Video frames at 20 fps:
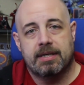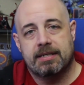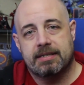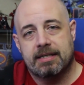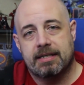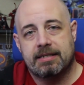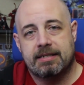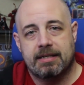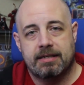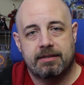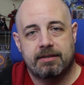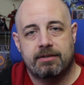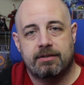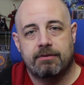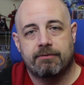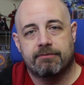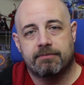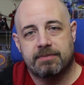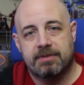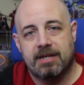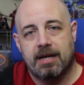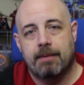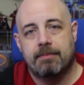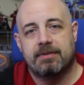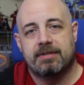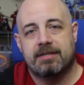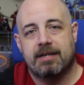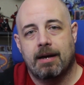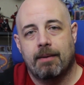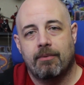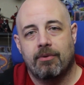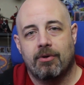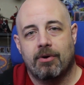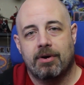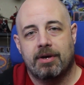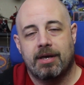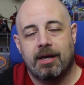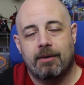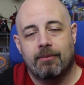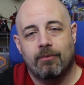as I tend to do from time to time with
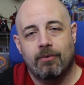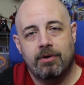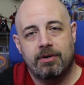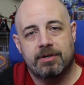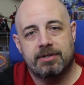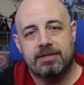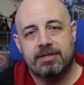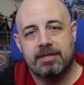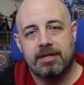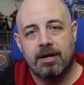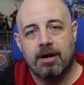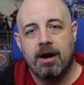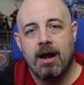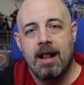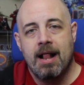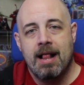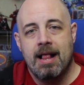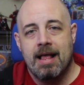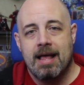Arcane Wonders here,